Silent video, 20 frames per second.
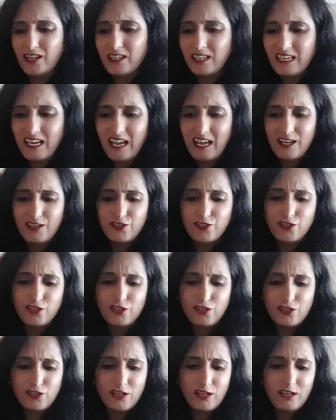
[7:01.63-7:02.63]
generally like a
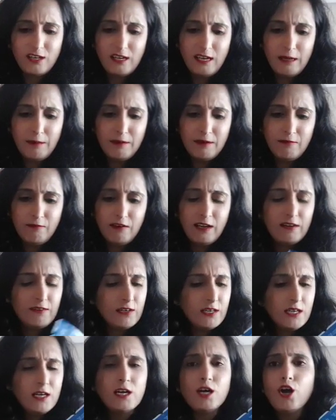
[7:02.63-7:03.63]
ginger lemon
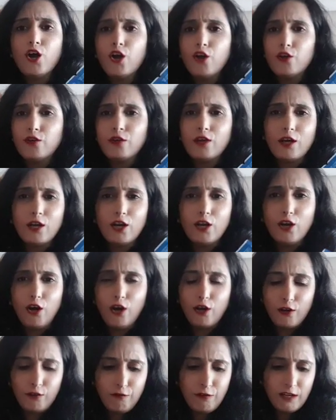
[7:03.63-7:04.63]
flavor. You get a
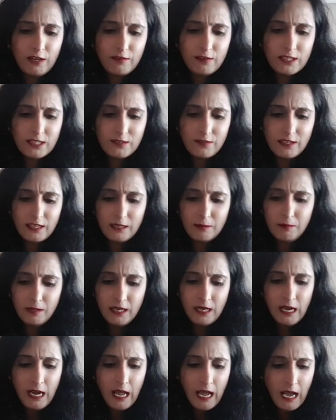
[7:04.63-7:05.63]
lot of flavors
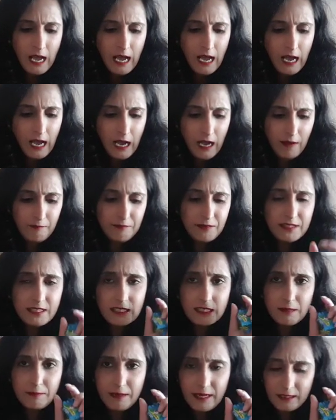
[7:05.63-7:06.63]
available. This
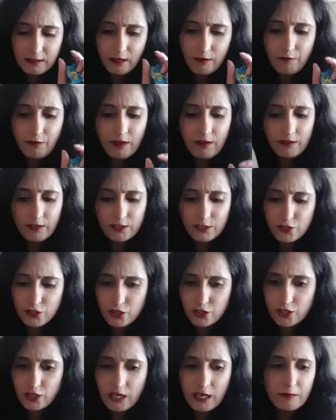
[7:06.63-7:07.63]
is a menthol flavor, so
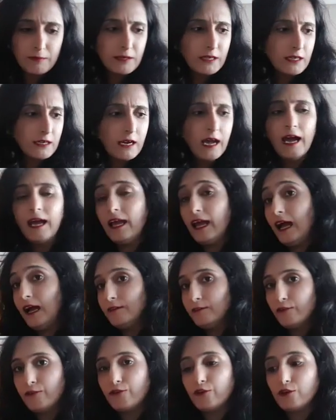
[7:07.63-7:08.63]
ginger lemon. I
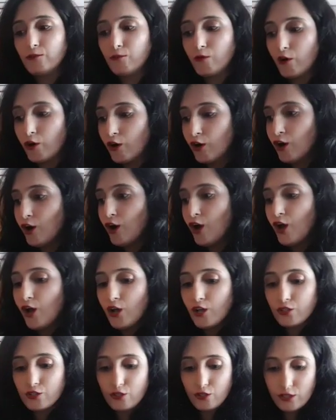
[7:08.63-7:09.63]
have a few more.
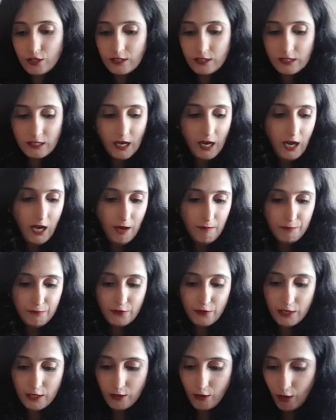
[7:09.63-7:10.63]
So
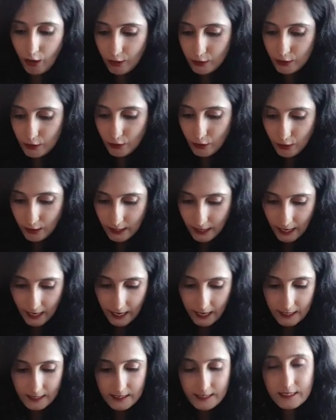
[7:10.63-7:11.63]
you can also
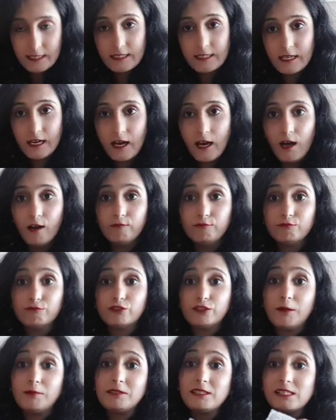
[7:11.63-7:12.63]
get
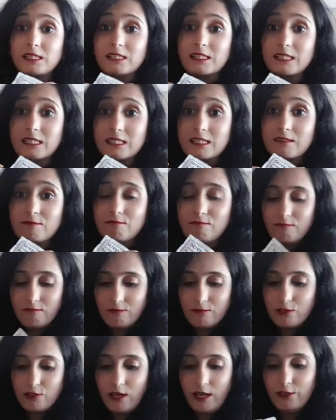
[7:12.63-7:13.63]
Strepsils.
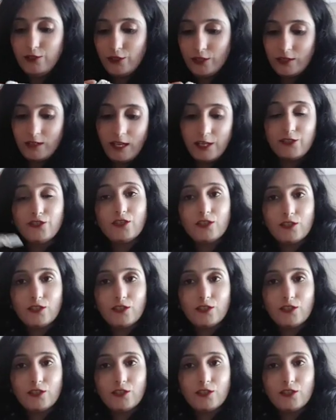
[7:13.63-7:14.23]
So I just